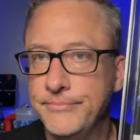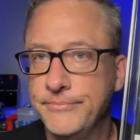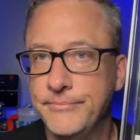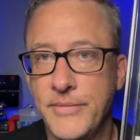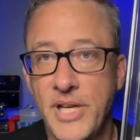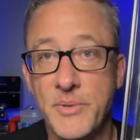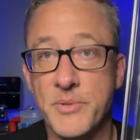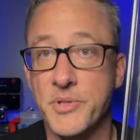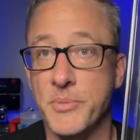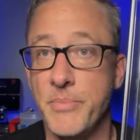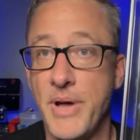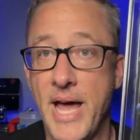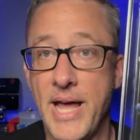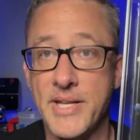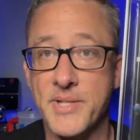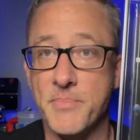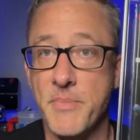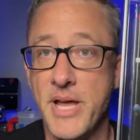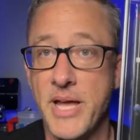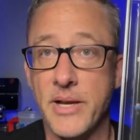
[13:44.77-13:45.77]
He was the
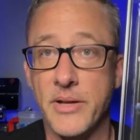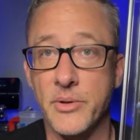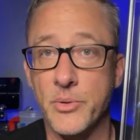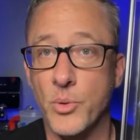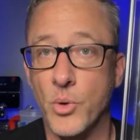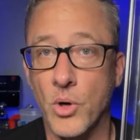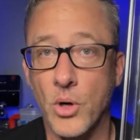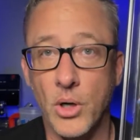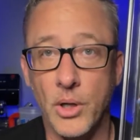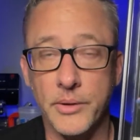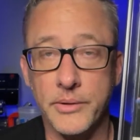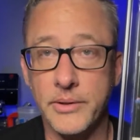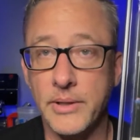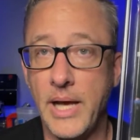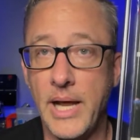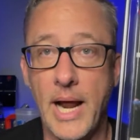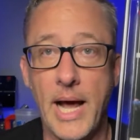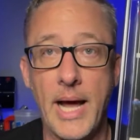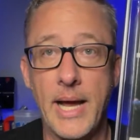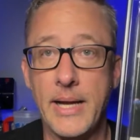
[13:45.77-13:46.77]
baddest man in the world.
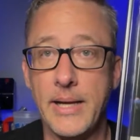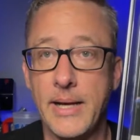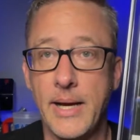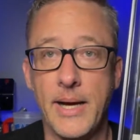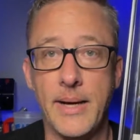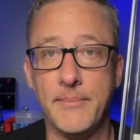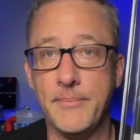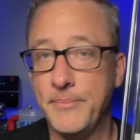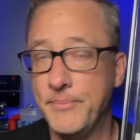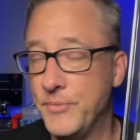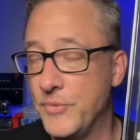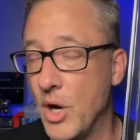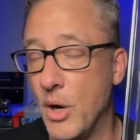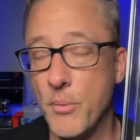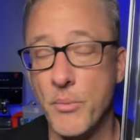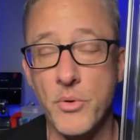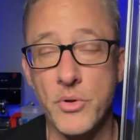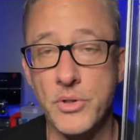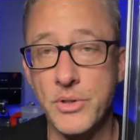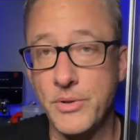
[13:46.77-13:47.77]
And I
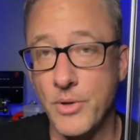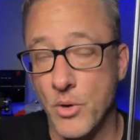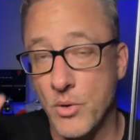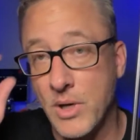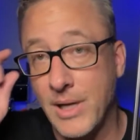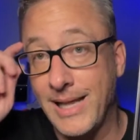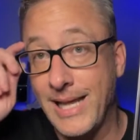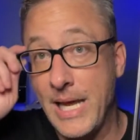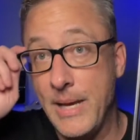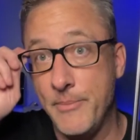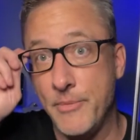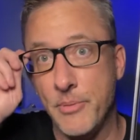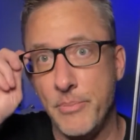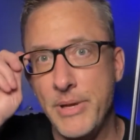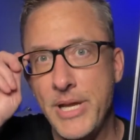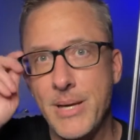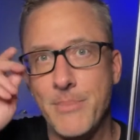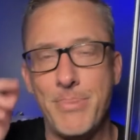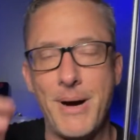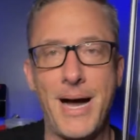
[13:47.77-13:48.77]
don't claim to
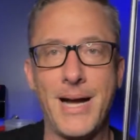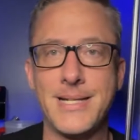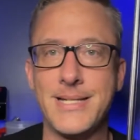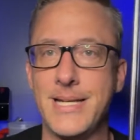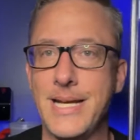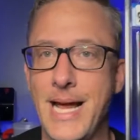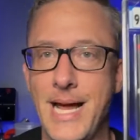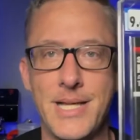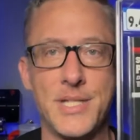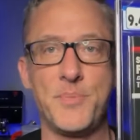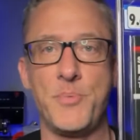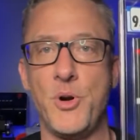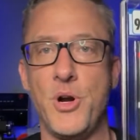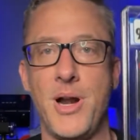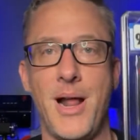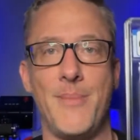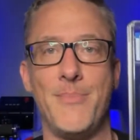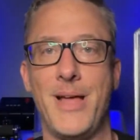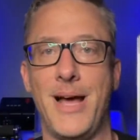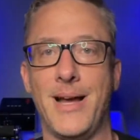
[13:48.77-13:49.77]
be a boxing expert.
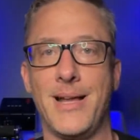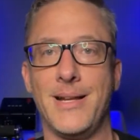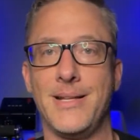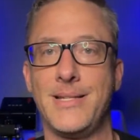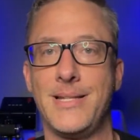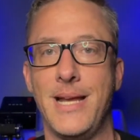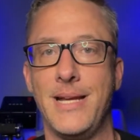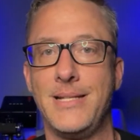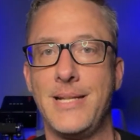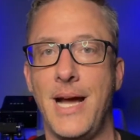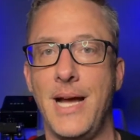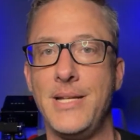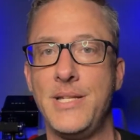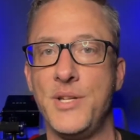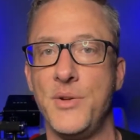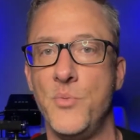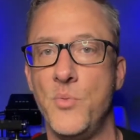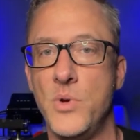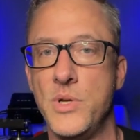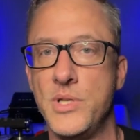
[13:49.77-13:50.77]
I'm not going to say
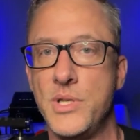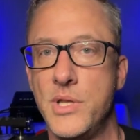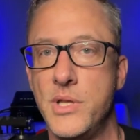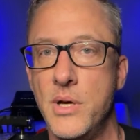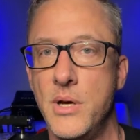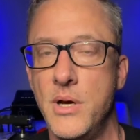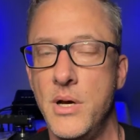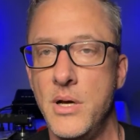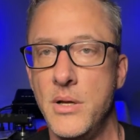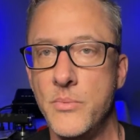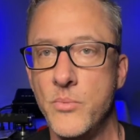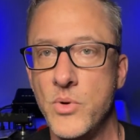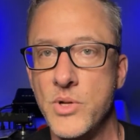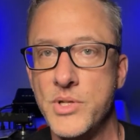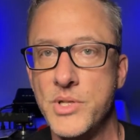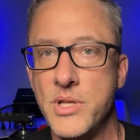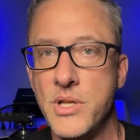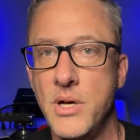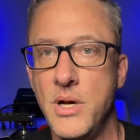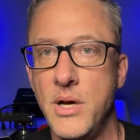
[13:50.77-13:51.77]
Tyson was
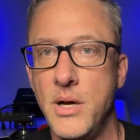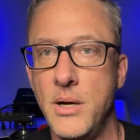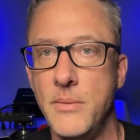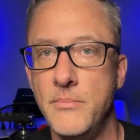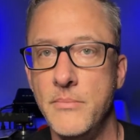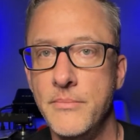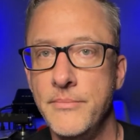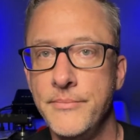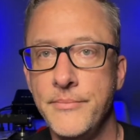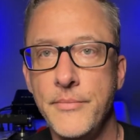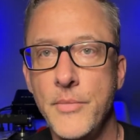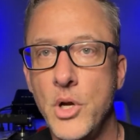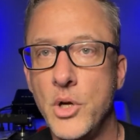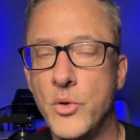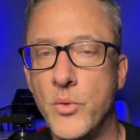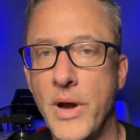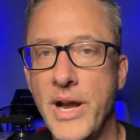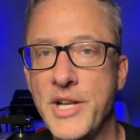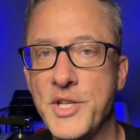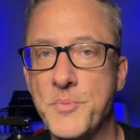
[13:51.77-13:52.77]
the
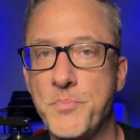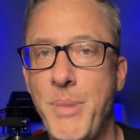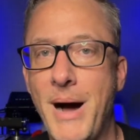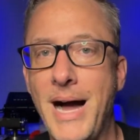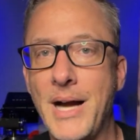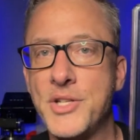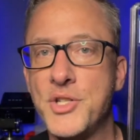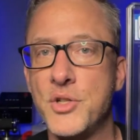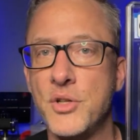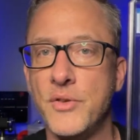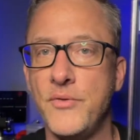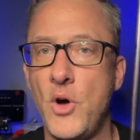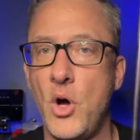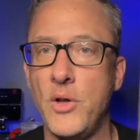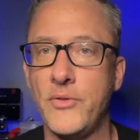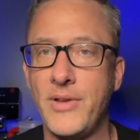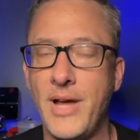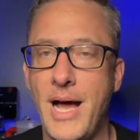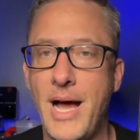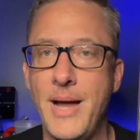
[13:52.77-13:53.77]
greatest boxer of all
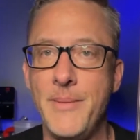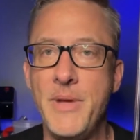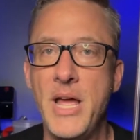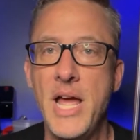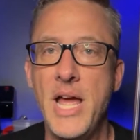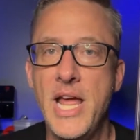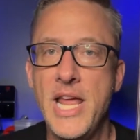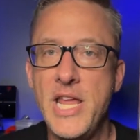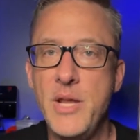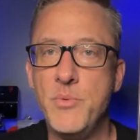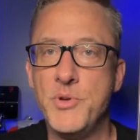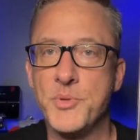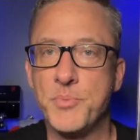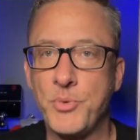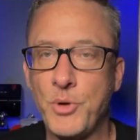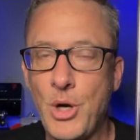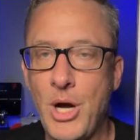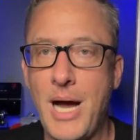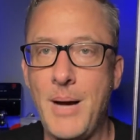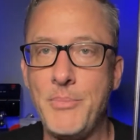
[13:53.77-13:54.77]
time. He was
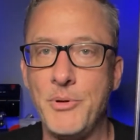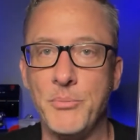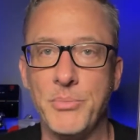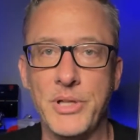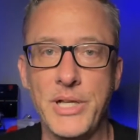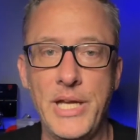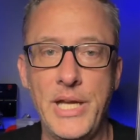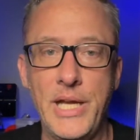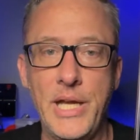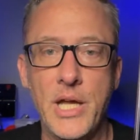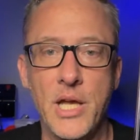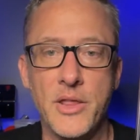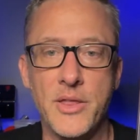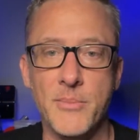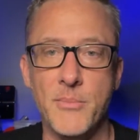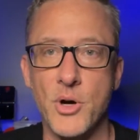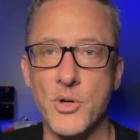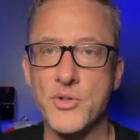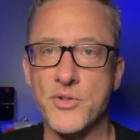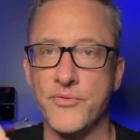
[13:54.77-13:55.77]
probably the
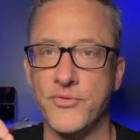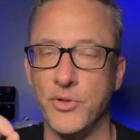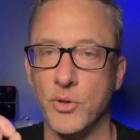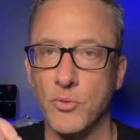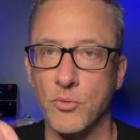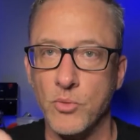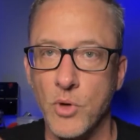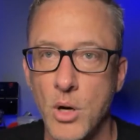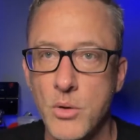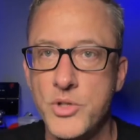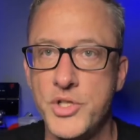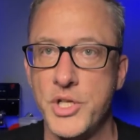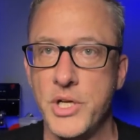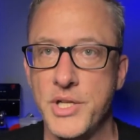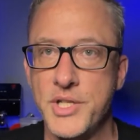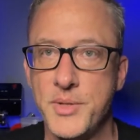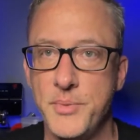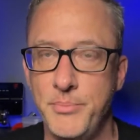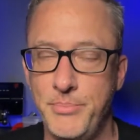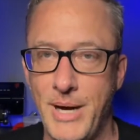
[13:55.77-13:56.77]
most
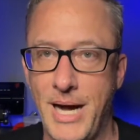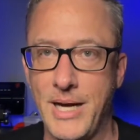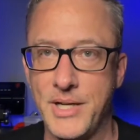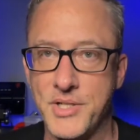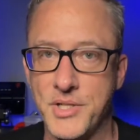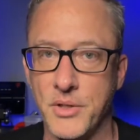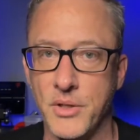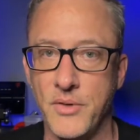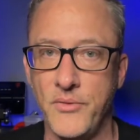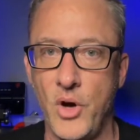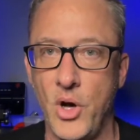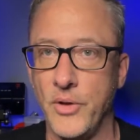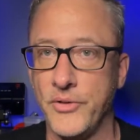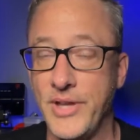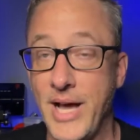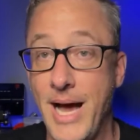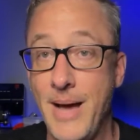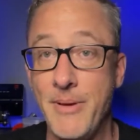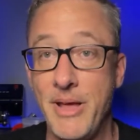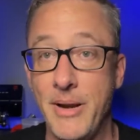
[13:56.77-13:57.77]
ferocious boxer of all
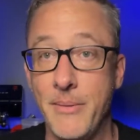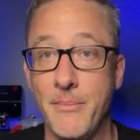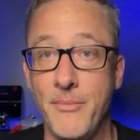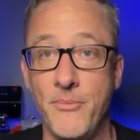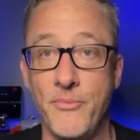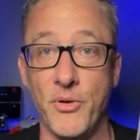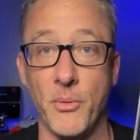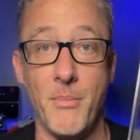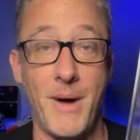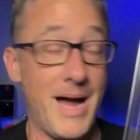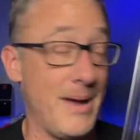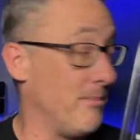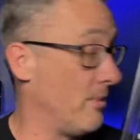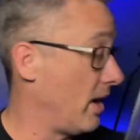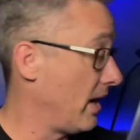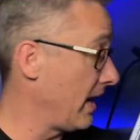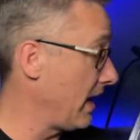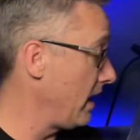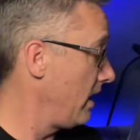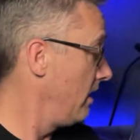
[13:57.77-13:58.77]
time, and for my
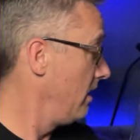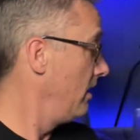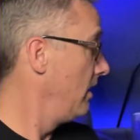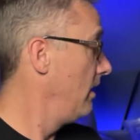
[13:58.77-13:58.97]
money,